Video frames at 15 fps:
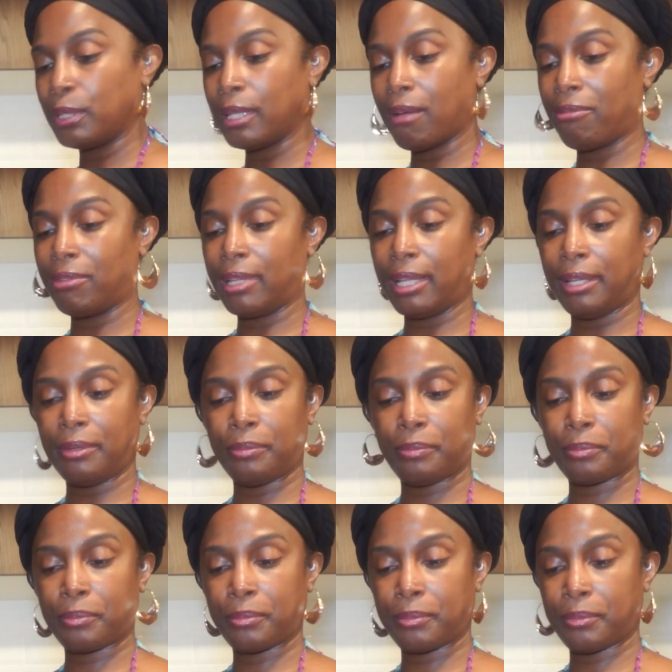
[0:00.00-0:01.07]
lovely.
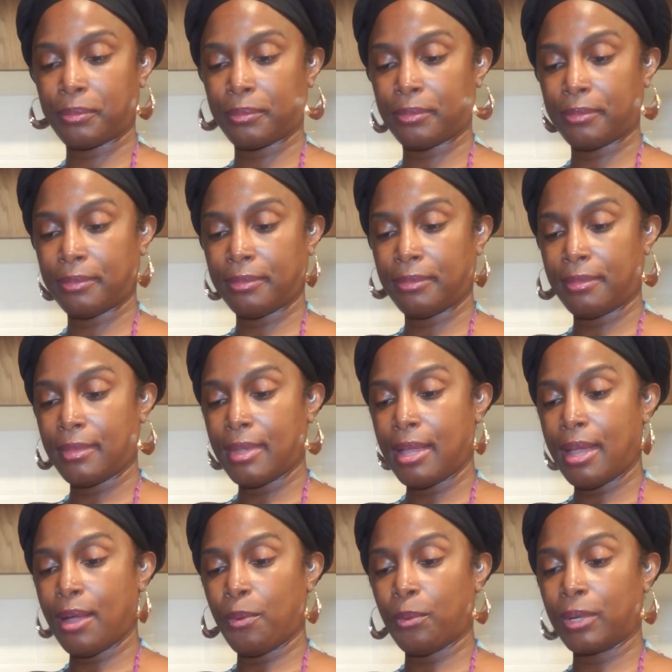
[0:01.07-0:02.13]

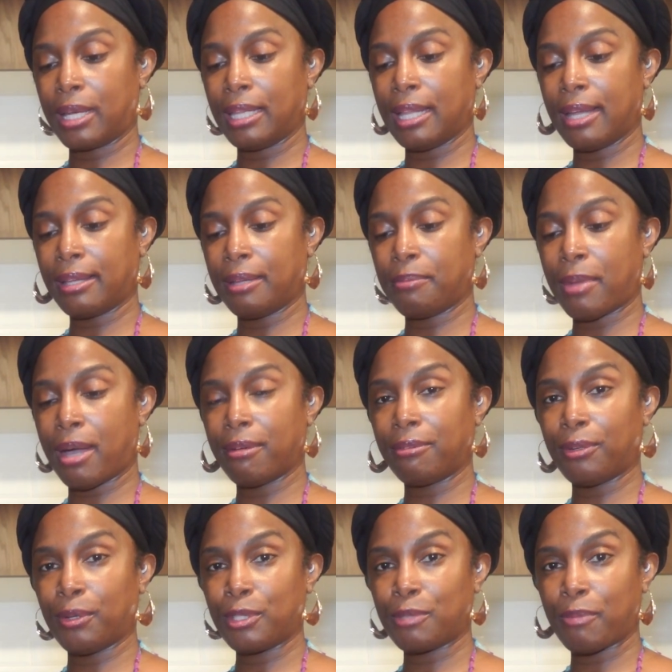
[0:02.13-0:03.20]
And what I like about
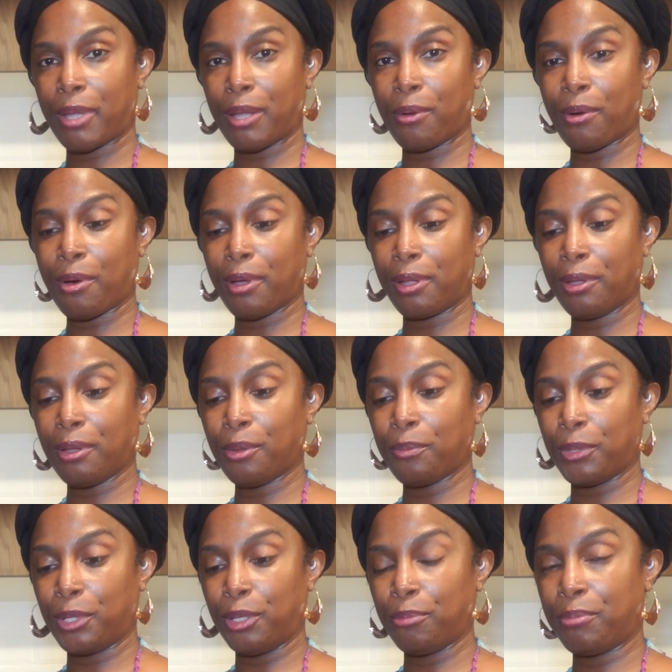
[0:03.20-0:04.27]
rosemary oil,
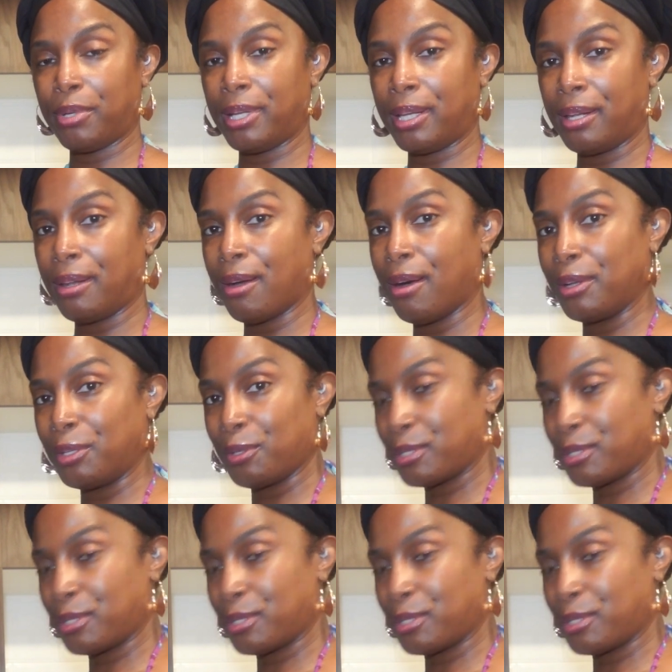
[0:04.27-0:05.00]
when you put it on your